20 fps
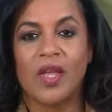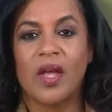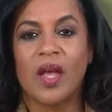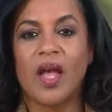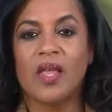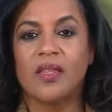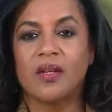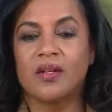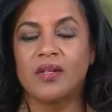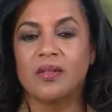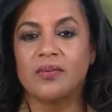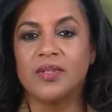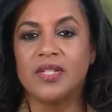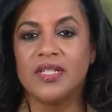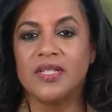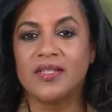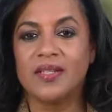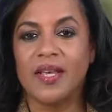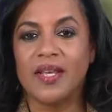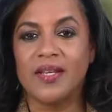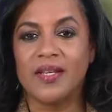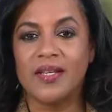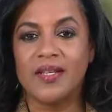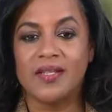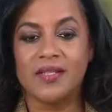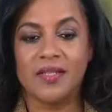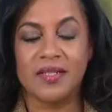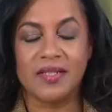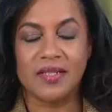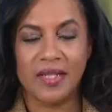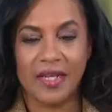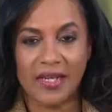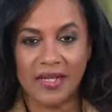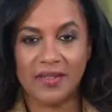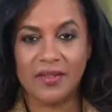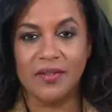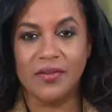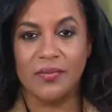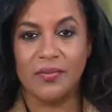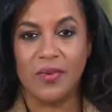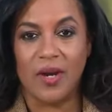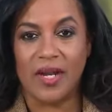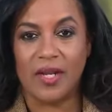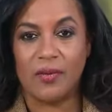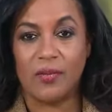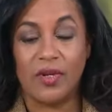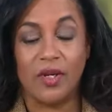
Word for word: Hi there, Clarice. That is exactly right.